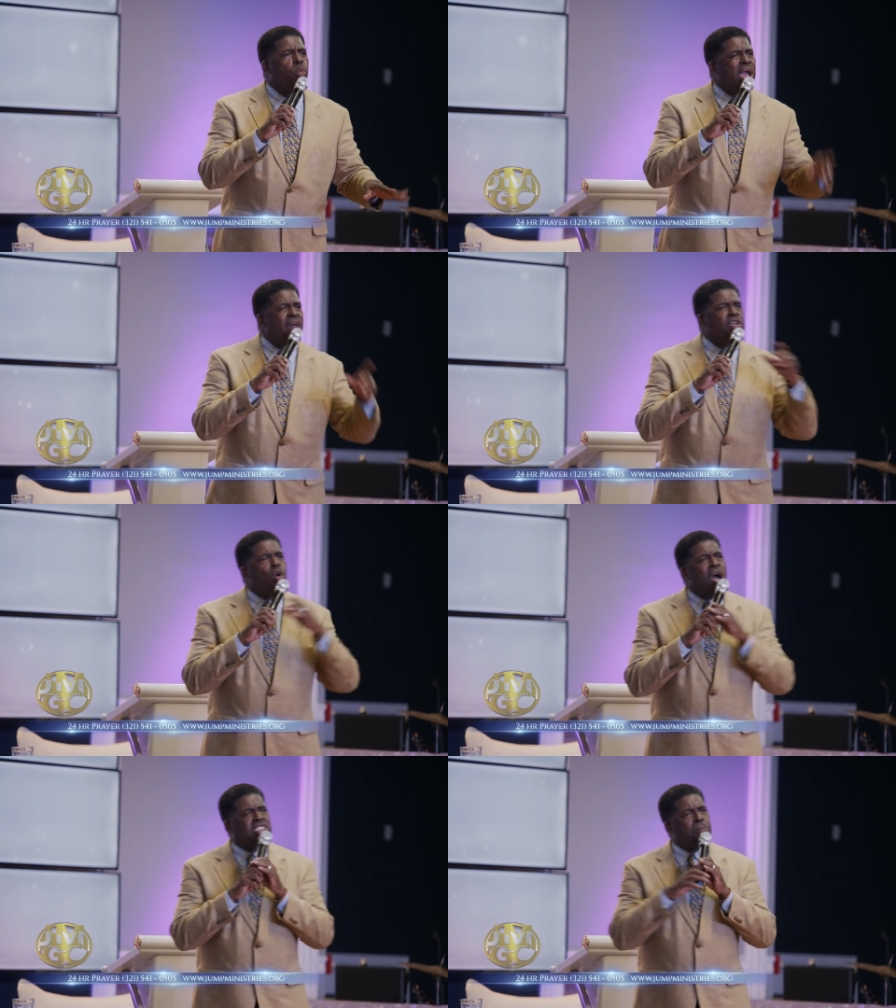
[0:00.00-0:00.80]
Wherever
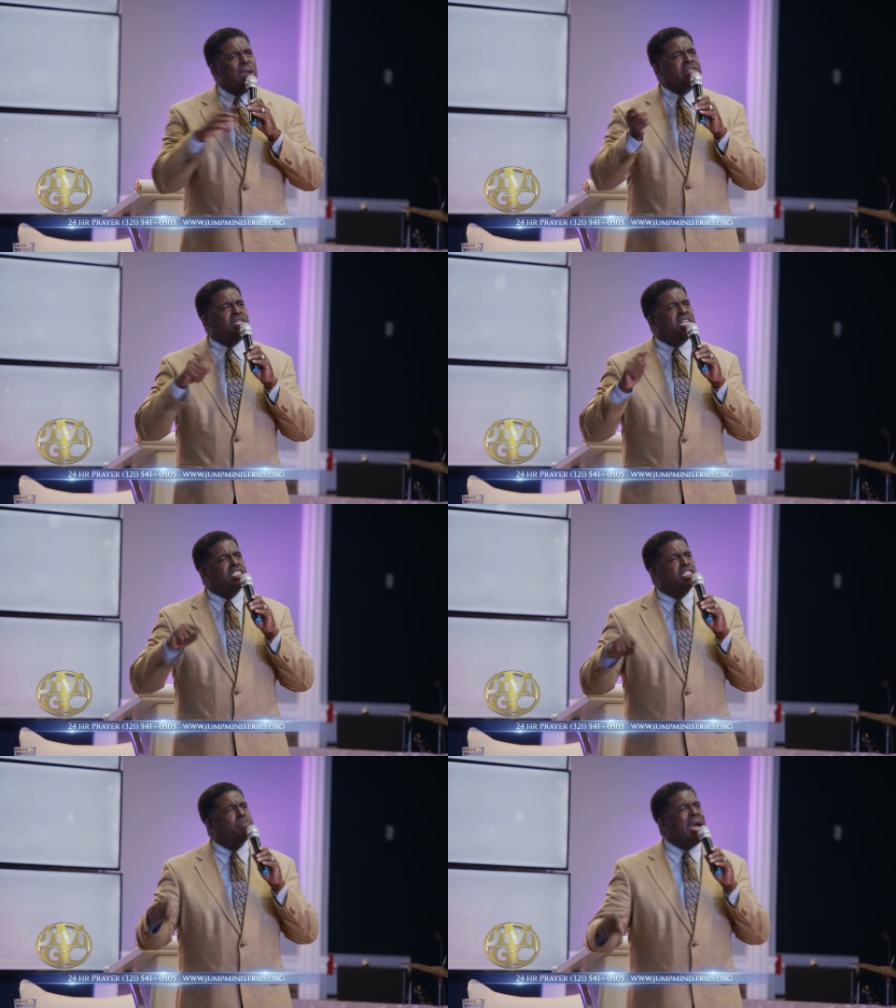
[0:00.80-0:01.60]
you are, say, Pastor,
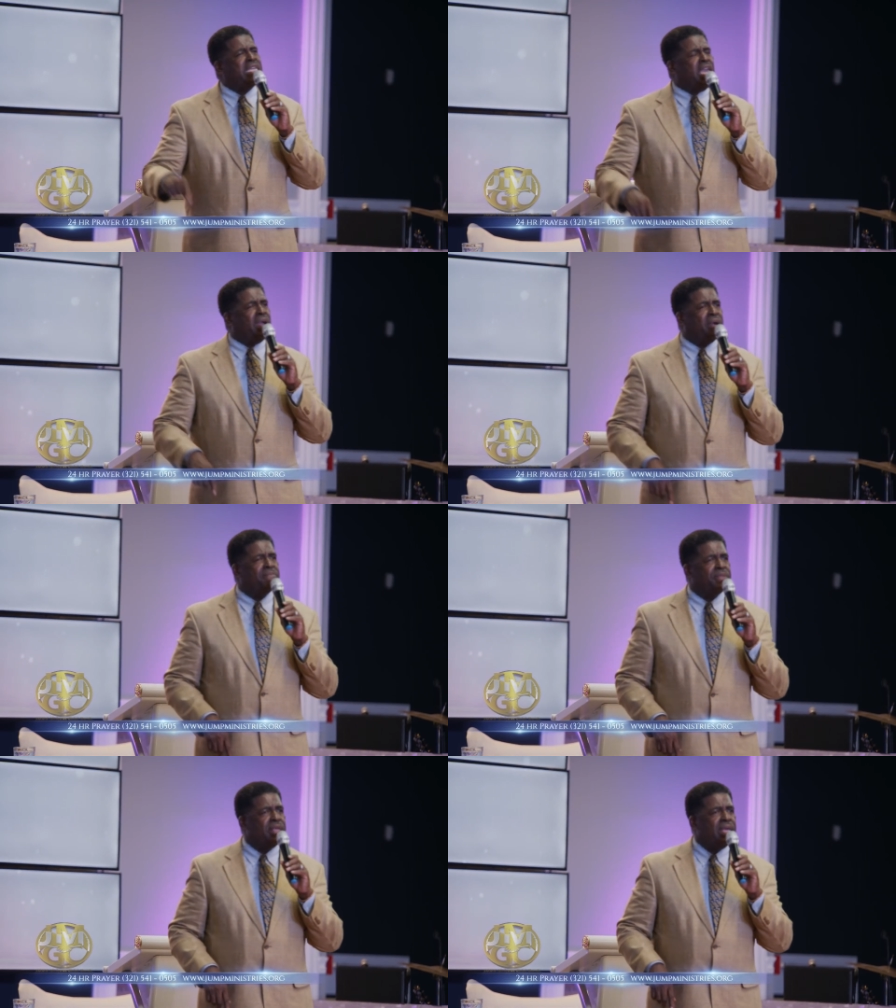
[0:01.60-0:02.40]
this is my year.
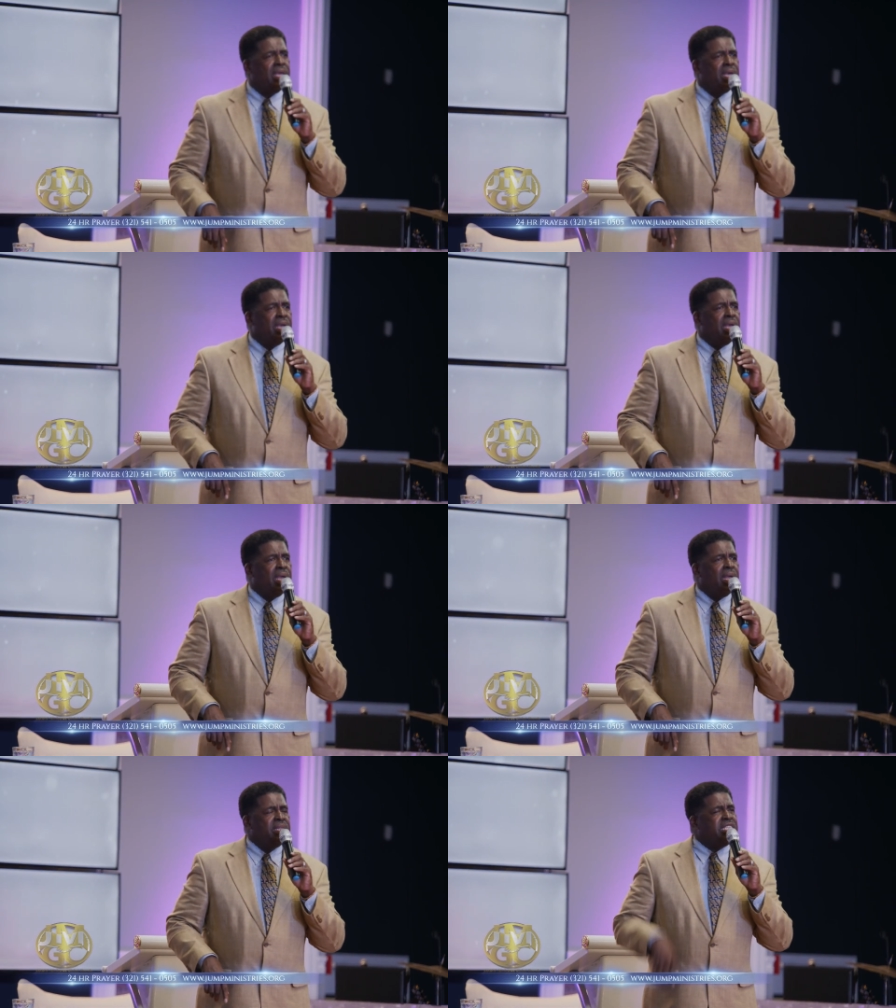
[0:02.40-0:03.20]

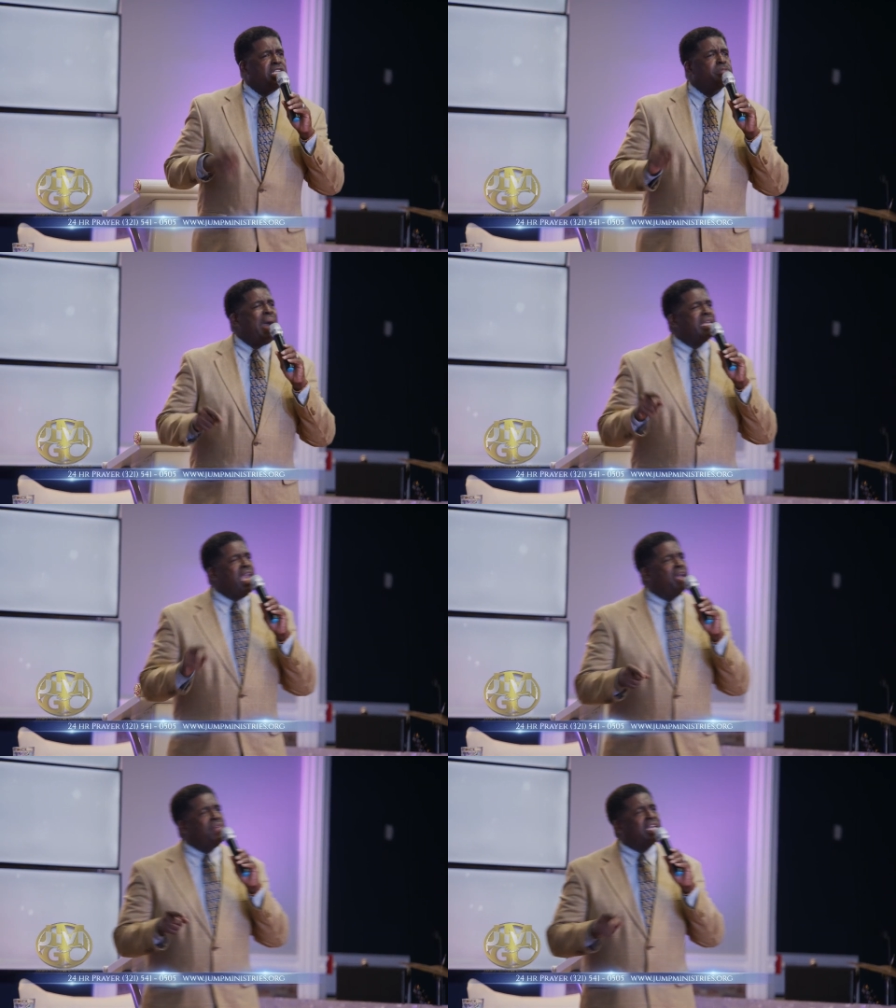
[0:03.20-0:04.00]
This is my
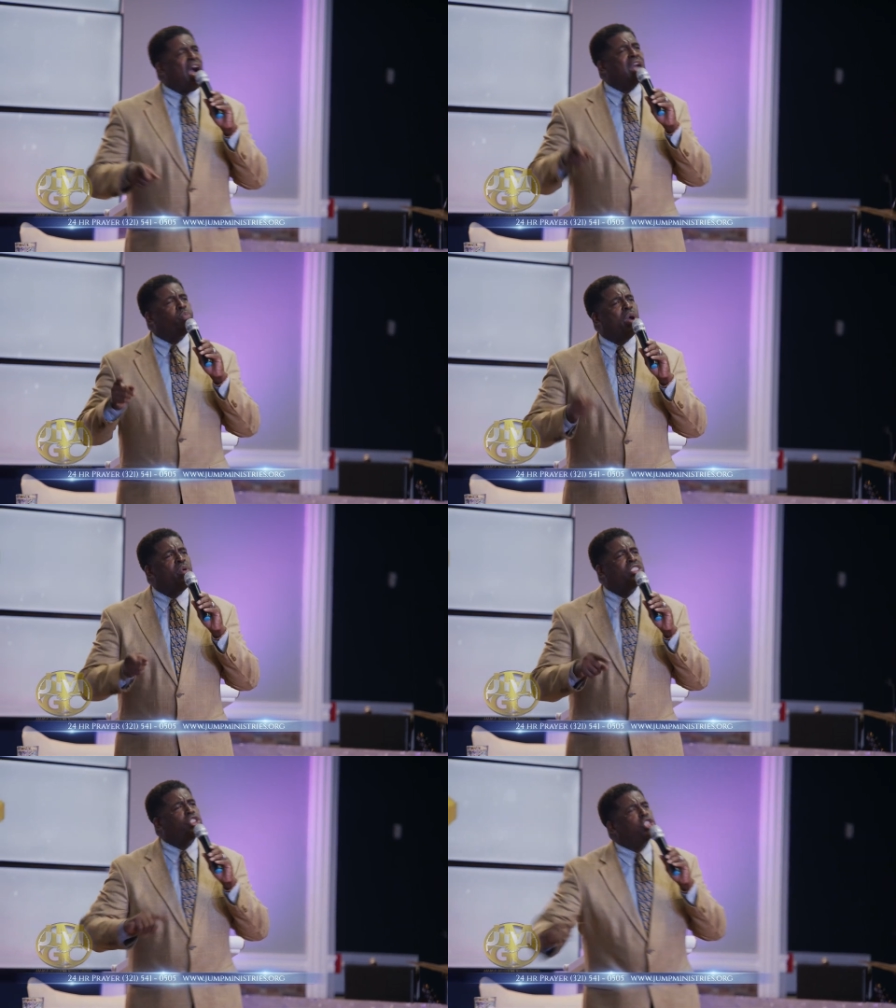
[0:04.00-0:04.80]
year that God will
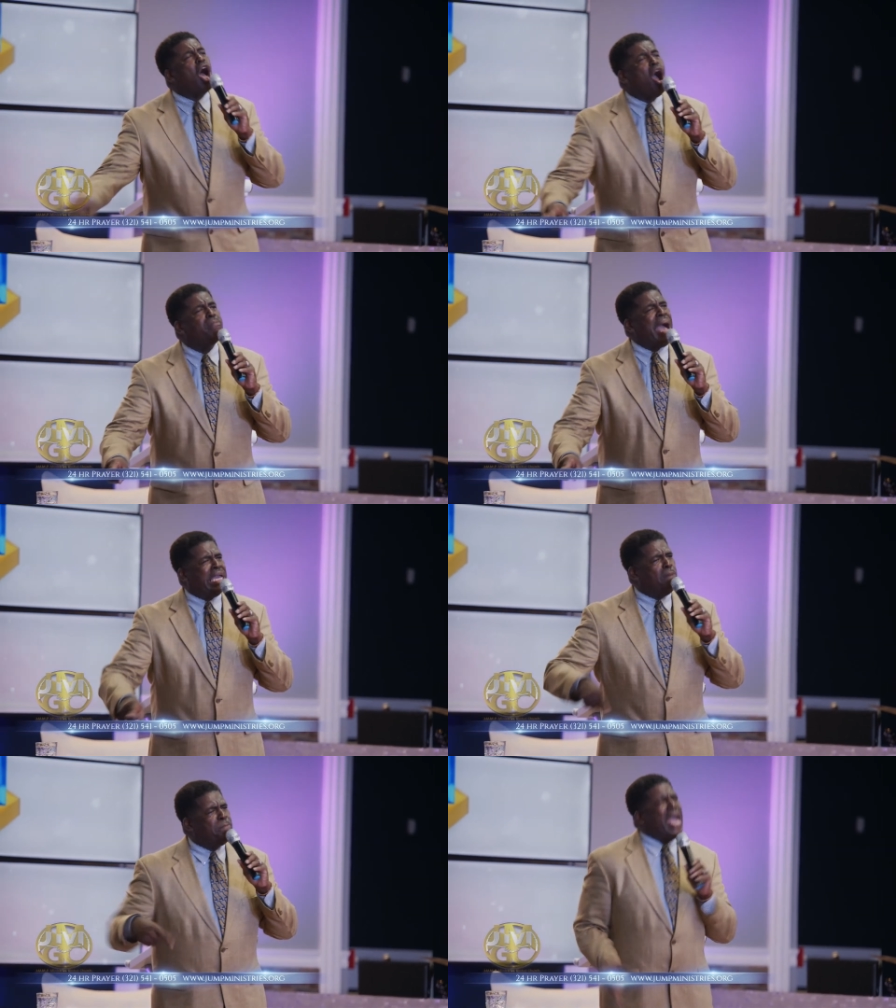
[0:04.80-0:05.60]
restore
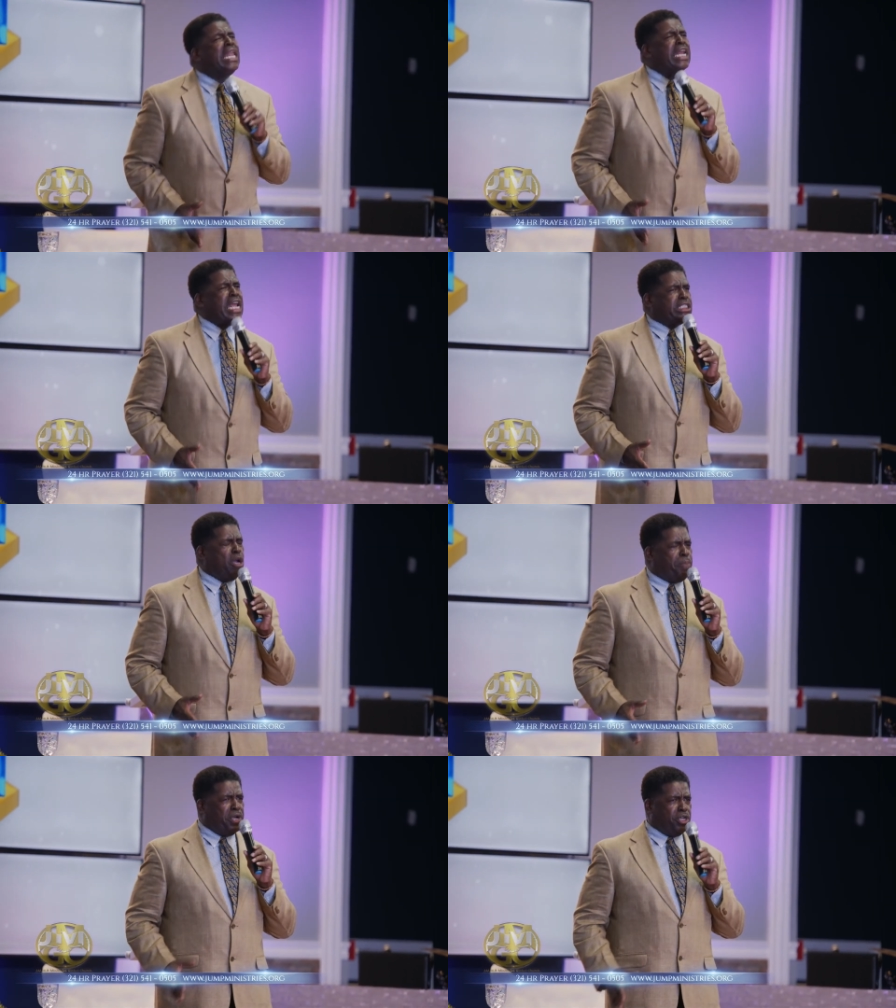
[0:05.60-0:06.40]
my ability
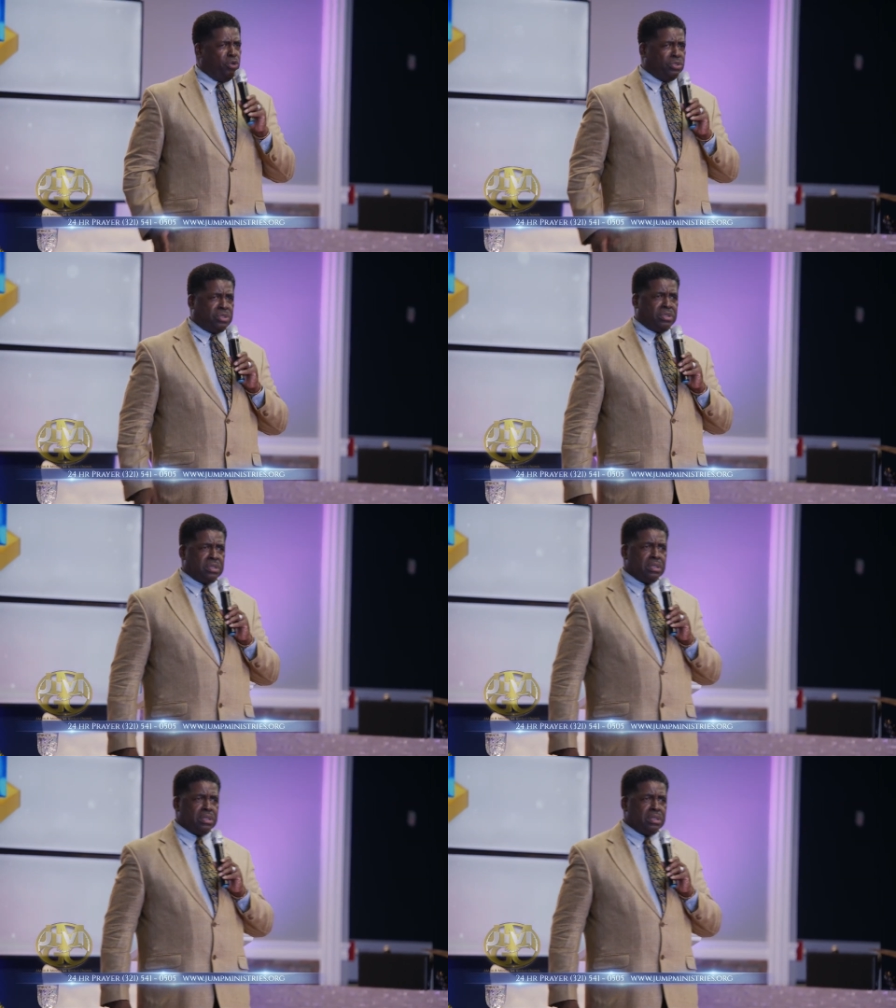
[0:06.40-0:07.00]
to produce.